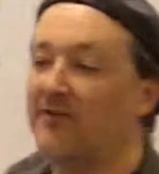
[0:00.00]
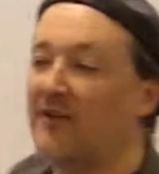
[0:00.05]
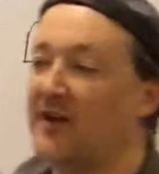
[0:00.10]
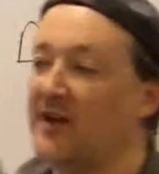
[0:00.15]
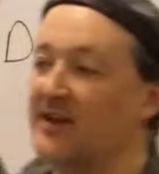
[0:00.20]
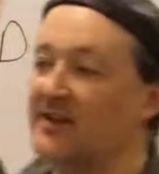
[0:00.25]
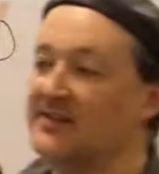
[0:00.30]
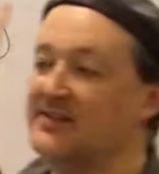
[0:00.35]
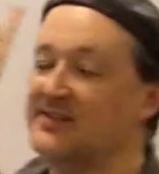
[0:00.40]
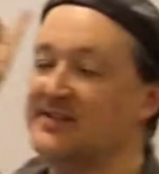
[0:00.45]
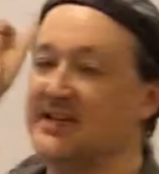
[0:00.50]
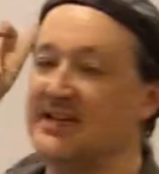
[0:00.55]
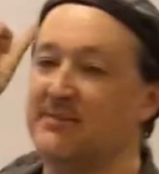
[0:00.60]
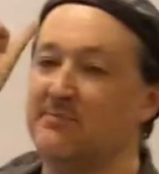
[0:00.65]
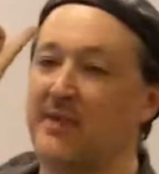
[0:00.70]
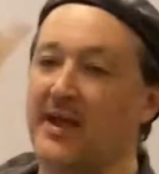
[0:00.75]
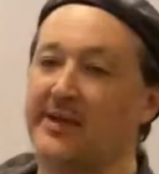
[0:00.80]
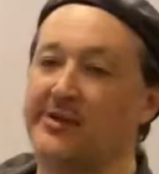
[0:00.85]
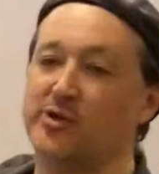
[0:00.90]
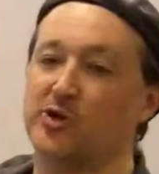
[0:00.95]
find out, is D
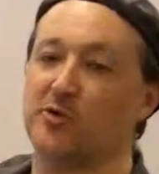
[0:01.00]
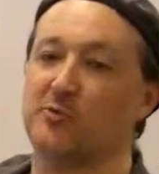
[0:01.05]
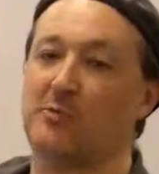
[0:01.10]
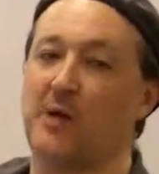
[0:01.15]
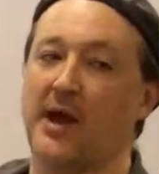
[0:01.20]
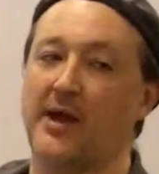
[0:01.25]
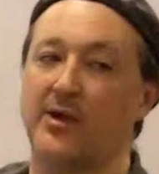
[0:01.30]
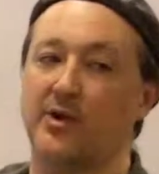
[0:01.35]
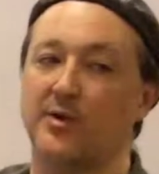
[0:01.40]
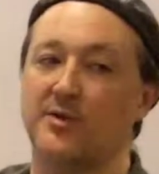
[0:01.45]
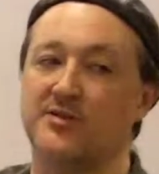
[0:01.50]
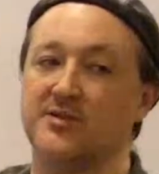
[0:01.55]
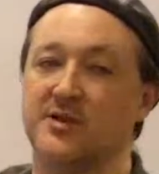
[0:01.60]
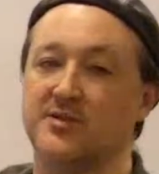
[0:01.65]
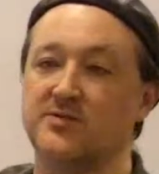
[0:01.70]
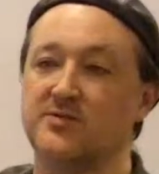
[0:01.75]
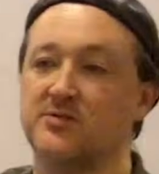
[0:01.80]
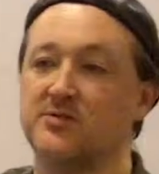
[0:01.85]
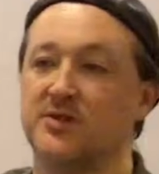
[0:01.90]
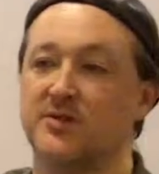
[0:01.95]
major, minor,
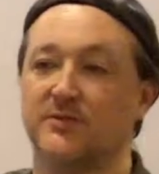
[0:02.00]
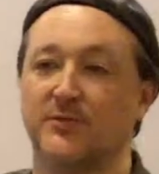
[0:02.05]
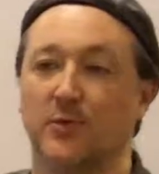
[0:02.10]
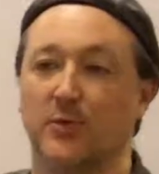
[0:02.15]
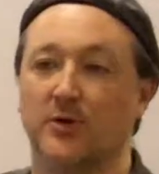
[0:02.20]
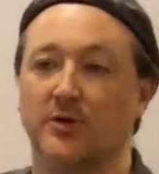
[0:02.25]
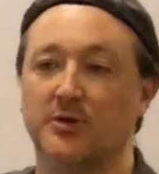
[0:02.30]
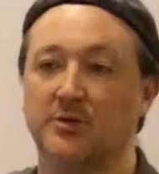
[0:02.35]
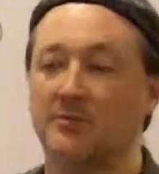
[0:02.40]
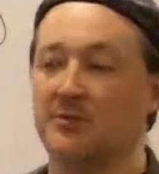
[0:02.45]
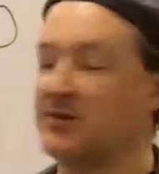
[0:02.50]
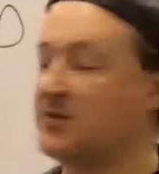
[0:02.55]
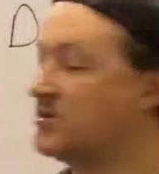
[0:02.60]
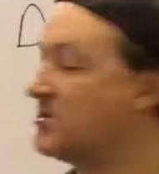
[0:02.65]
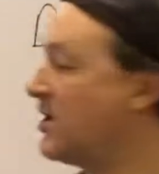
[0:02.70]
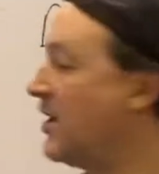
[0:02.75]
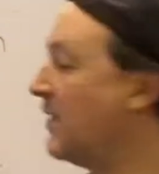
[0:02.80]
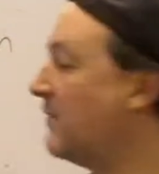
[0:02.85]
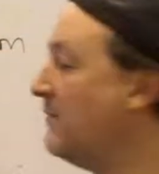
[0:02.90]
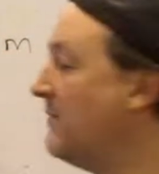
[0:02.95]
sus2, sus4, diminished,
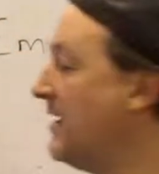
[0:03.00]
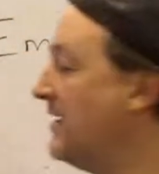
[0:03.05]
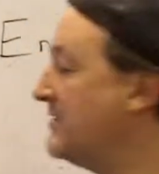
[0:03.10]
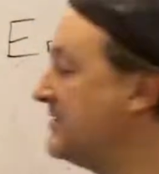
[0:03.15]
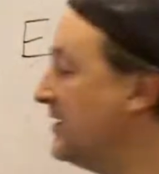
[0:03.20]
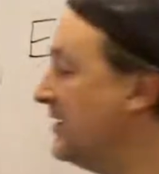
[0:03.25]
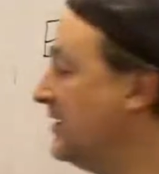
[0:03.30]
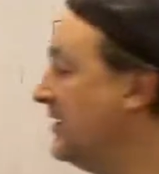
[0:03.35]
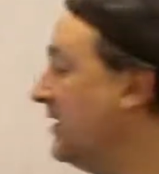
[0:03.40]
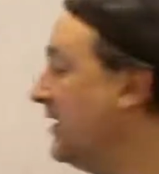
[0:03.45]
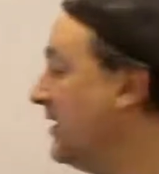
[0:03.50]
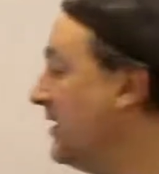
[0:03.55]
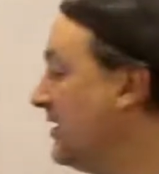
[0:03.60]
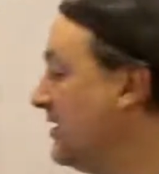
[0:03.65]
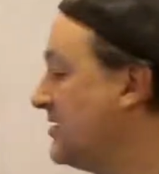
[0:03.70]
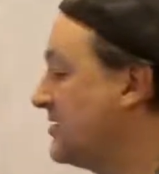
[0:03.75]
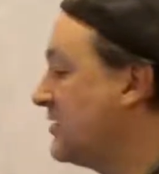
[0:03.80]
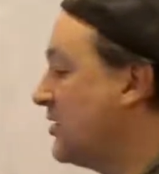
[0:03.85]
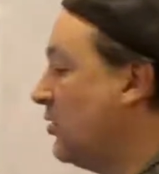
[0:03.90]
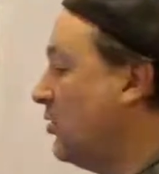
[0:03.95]
augmented.
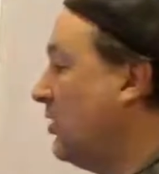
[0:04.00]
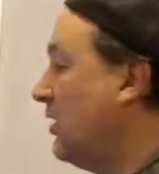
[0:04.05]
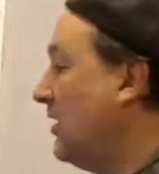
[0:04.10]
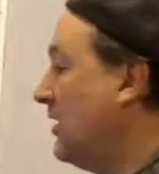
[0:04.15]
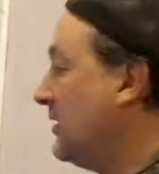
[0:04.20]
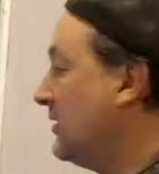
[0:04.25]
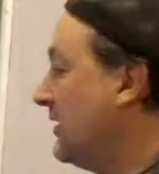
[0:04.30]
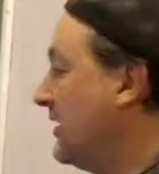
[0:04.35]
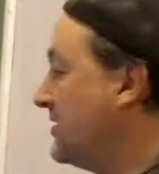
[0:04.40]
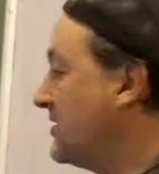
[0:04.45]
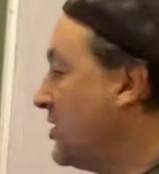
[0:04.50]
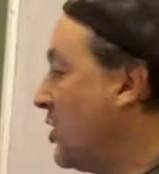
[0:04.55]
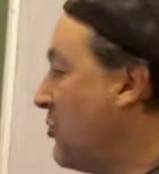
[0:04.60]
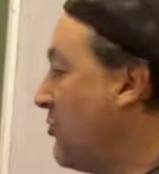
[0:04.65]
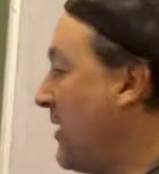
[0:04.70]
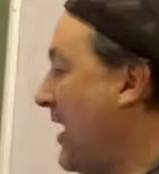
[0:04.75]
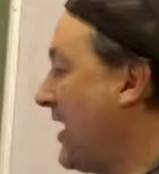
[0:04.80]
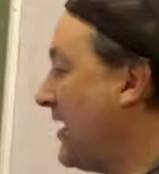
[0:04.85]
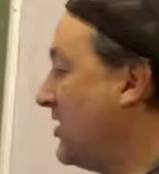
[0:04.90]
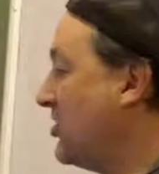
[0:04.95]
So let's go
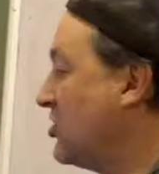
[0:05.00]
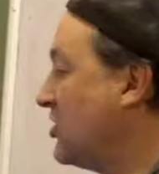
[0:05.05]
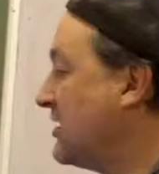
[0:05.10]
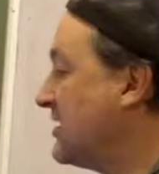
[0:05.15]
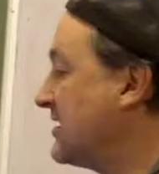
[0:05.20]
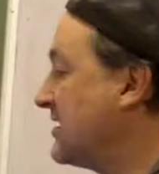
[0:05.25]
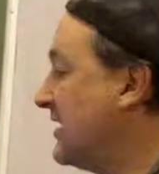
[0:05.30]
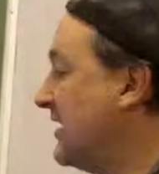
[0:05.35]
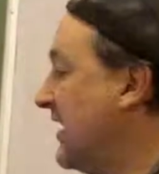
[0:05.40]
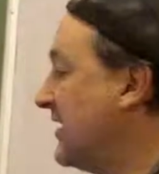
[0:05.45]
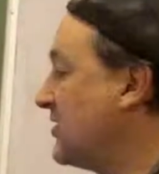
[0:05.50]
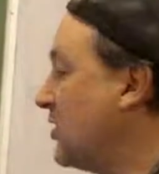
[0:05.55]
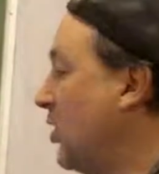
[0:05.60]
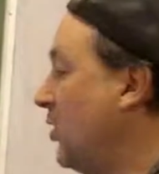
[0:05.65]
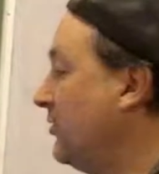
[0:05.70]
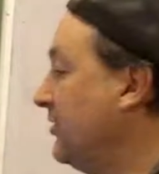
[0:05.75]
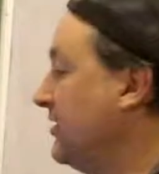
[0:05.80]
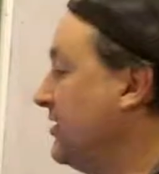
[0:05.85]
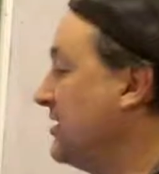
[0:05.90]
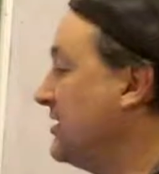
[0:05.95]
back and just select
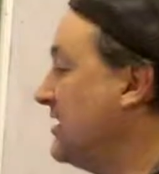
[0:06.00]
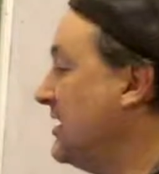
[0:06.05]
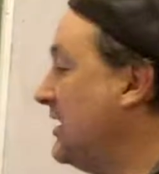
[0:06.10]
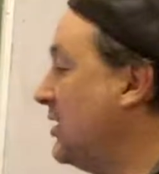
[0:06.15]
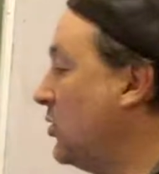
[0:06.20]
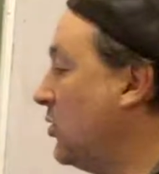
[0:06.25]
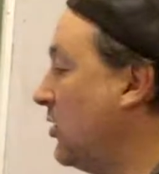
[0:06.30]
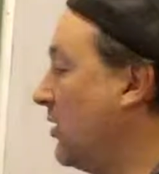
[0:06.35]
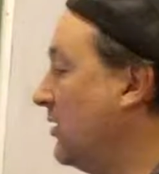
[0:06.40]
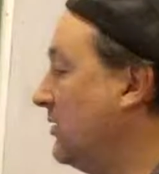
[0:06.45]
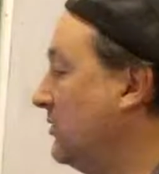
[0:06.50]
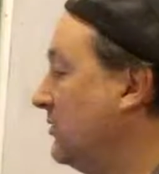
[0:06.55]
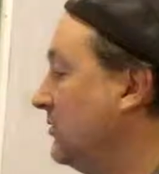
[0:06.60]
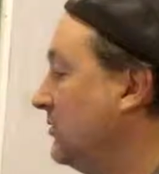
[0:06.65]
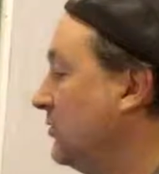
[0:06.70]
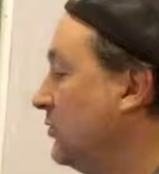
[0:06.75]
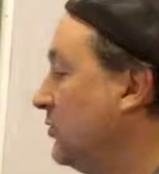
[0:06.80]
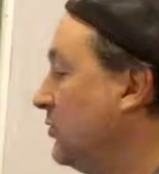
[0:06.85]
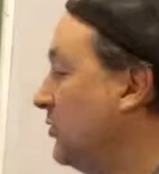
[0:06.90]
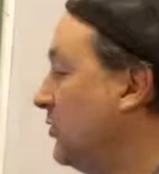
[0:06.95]
only the D chord.
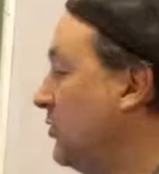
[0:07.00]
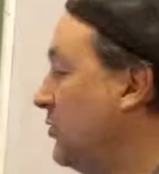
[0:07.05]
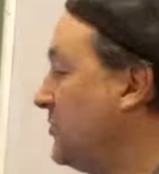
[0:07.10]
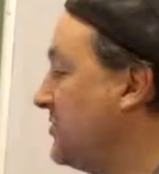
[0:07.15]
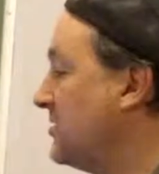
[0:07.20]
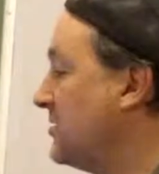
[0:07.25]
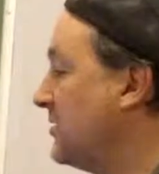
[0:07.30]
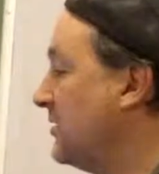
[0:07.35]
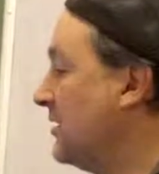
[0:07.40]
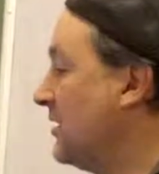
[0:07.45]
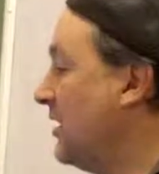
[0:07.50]
Oops.